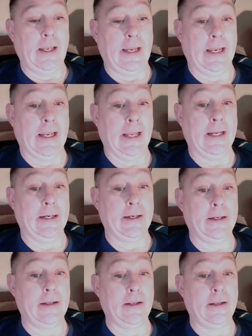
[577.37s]
And
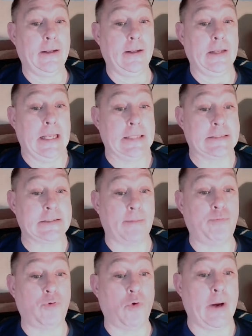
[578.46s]
at
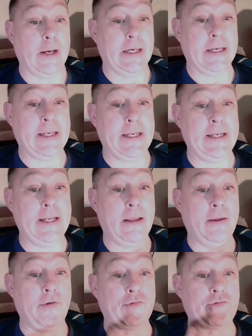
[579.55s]
some point, he
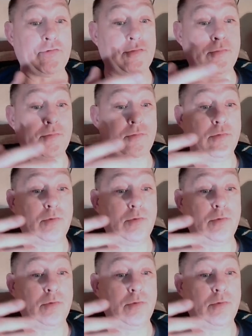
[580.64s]
is